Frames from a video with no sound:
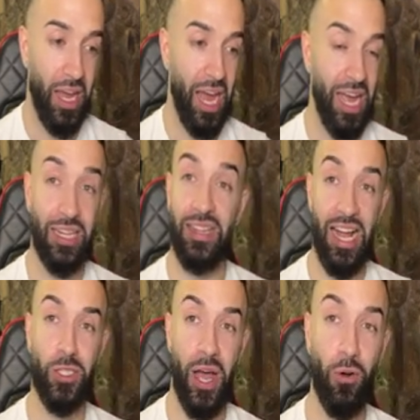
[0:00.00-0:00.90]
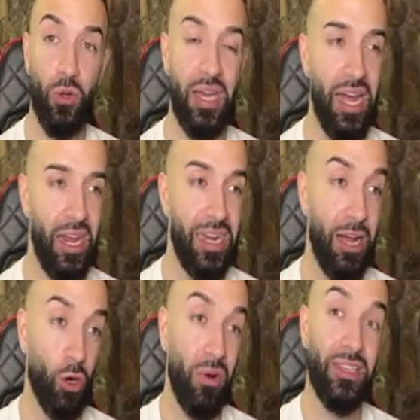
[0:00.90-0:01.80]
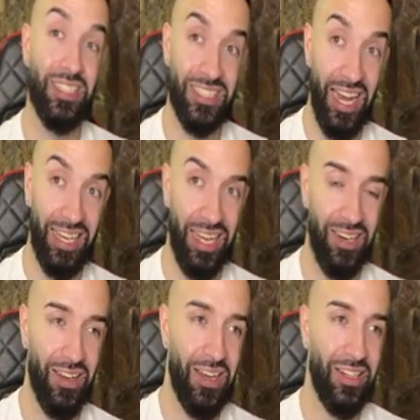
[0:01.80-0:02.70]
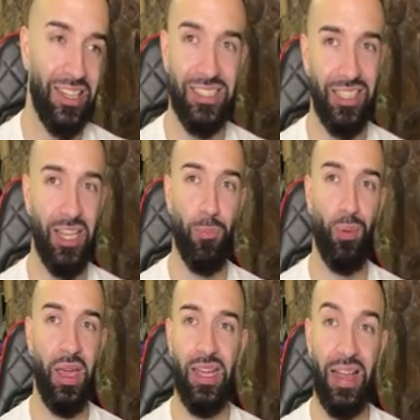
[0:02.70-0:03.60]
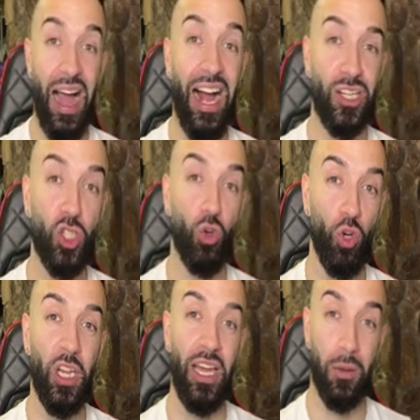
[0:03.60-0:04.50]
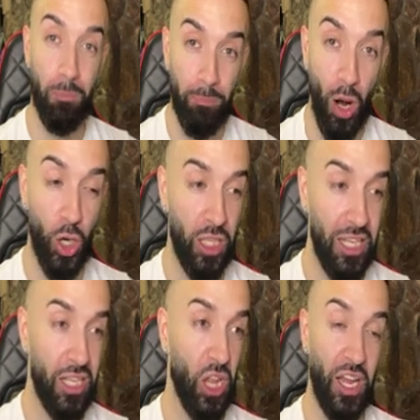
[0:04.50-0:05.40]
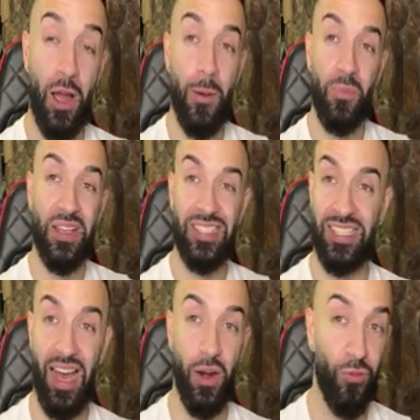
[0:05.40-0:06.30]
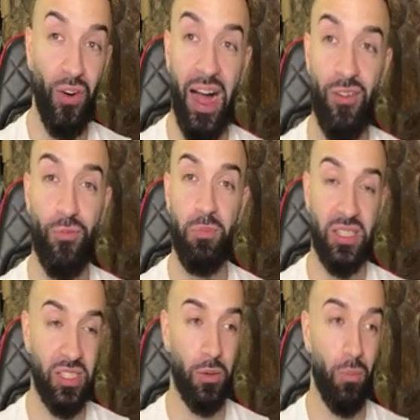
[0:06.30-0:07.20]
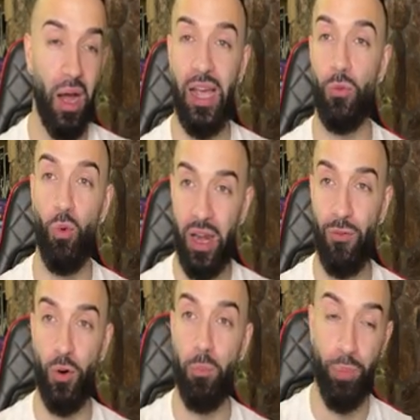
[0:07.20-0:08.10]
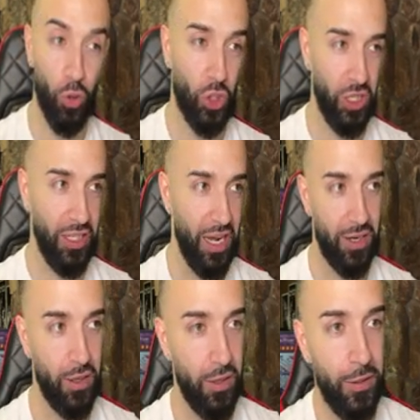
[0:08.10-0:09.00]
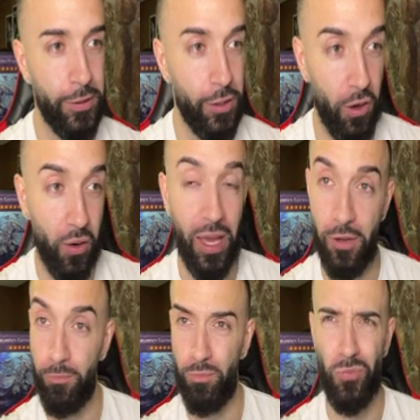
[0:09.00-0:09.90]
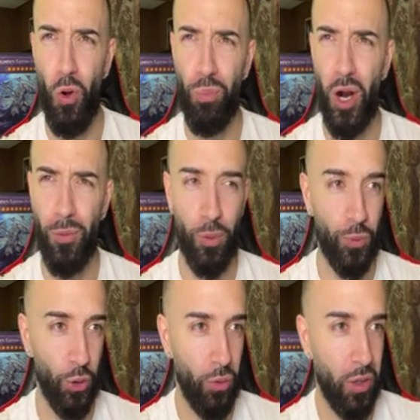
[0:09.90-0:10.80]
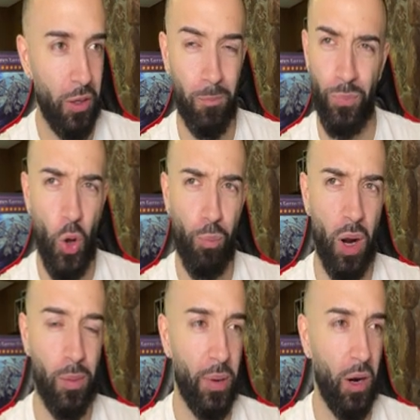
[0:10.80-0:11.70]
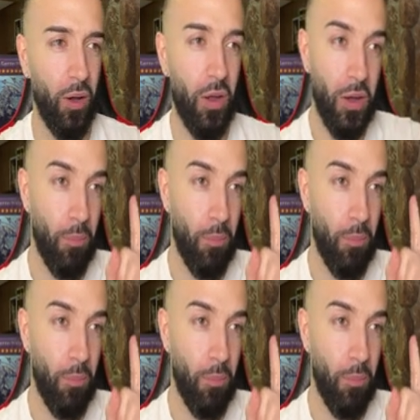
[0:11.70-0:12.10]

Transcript: And that's how you get it. And now going second, let's say they're playing actual, like, monkey, like, set five, Mystic Mine, whatever bullshit deck. Okay, no problem, dude. No problem at all.